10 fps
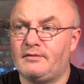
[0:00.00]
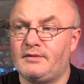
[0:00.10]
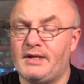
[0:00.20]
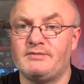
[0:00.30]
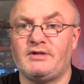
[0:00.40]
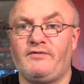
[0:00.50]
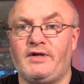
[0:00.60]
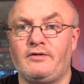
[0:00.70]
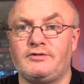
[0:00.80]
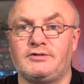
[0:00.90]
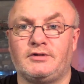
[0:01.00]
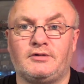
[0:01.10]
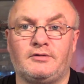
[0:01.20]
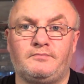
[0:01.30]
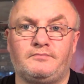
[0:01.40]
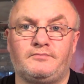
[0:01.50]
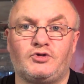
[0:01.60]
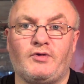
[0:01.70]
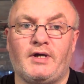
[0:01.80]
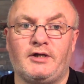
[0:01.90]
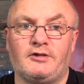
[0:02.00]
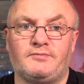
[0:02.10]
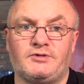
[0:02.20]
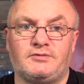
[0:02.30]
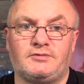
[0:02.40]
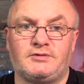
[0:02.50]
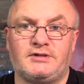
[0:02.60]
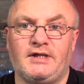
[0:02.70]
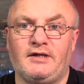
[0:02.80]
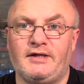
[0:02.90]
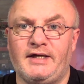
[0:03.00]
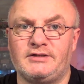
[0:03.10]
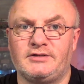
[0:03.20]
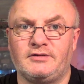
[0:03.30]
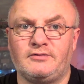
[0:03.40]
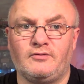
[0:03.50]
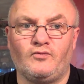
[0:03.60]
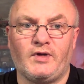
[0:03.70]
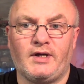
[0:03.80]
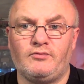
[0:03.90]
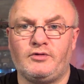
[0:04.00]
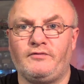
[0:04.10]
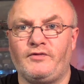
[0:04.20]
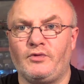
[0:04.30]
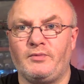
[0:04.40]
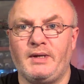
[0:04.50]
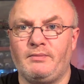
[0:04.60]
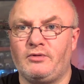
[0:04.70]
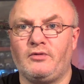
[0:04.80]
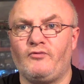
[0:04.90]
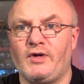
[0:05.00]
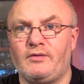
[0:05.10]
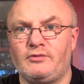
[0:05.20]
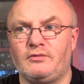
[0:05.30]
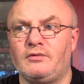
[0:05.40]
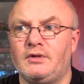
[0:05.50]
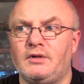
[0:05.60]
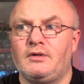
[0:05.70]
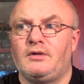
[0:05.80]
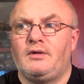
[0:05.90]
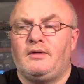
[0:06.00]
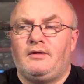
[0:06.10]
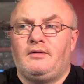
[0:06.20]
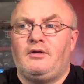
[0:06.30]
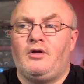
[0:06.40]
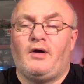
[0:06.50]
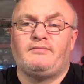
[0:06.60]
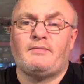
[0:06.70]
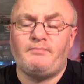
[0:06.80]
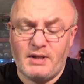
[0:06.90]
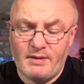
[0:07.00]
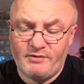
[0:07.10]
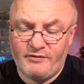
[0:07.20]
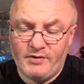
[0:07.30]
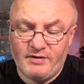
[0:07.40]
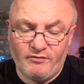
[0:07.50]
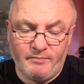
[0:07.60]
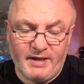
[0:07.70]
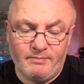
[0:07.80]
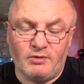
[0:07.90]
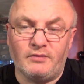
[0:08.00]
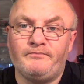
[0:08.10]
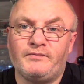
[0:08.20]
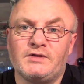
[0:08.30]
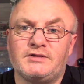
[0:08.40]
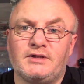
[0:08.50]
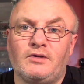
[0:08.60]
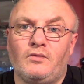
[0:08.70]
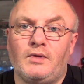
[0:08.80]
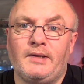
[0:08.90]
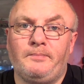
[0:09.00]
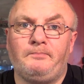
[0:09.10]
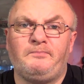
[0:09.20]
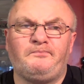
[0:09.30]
Games night videos, so Scragger, Dean and Nita come round and a few other people come round, and you know, I play with a few different people, so